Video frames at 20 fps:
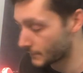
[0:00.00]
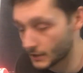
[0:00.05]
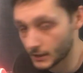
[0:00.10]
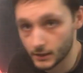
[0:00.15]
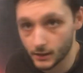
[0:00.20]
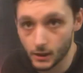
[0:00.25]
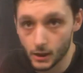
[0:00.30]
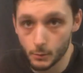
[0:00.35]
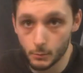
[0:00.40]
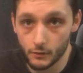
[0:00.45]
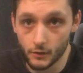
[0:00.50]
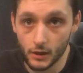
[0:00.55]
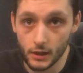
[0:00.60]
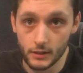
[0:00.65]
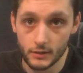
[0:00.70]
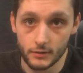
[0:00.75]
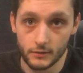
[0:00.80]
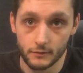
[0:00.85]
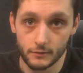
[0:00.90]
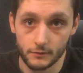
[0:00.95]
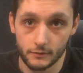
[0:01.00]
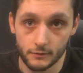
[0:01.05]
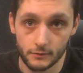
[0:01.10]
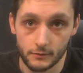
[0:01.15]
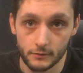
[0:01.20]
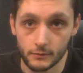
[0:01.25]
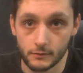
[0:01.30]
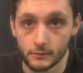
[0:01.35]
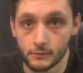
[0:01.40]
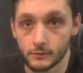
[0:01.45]
hope you guys have
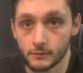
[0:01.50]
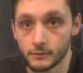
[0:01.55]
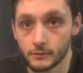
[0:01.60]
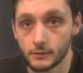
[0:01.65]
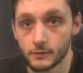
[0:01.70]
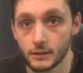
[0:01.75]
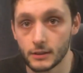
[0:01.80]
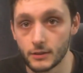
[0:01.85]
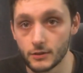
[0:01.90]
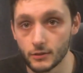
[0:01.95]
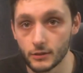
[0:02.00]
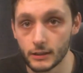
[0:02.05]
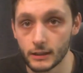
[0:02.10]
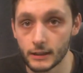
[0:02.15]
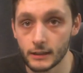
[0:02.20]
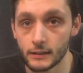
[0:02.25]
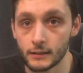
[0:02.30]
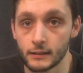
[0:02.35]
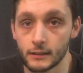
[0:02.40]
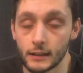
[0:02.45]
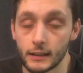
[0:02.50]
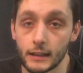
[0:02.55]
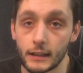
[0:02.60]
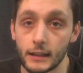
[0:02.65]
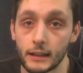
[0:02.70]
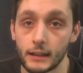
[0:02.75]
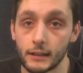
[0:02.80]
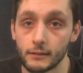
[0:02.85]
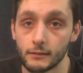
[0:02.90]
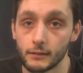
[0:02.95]
enjoyed it.
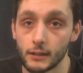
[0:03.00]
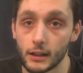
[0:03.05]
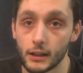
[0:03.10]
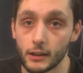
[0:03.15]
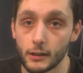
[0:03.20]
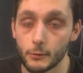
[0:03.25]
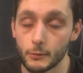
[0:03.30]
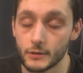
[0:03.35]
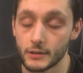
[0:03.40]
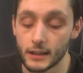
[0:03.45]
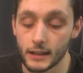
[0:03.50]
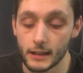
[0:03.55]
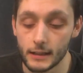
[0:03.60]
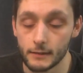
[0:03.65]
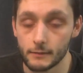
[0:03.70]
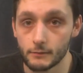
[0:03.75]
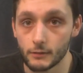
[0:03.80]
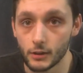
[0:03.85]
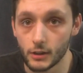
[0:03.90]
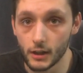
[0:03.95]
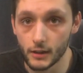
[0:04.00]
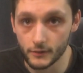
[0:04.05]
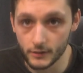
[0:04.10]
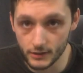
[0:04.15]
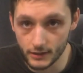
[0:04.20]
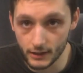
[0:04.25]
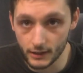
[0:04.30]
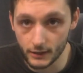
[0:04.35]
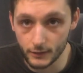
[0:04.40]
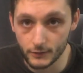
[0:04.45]
Uh, like I always say, look after
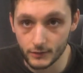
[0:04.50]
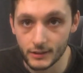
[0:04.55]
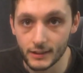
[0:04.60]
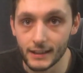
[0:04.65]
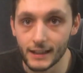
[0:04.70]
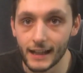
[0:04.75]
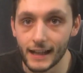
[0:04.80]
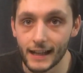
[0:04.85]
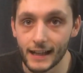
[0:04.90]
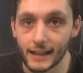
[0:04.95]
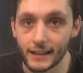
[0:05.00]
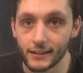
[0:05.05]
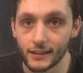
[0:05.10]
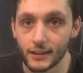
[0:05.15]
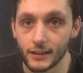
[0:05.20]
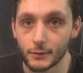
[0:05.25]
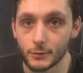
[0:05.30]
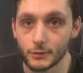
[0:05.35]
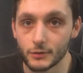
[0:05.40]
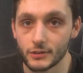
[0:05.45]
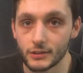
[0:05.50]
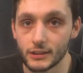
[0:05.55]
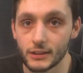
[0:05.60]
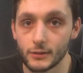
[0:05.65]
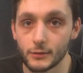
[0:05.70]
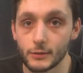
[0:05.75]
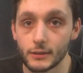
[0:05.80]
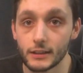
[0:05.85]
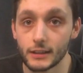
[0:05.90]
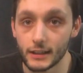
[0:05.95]
yourselves, and I will see
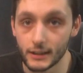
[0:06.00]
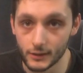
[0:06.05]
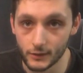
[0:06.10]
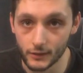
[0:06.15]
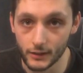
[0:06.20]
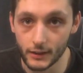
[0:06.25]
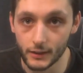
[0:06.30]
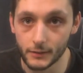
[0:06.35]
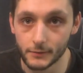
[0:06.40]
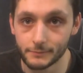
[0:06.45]
you in the next video.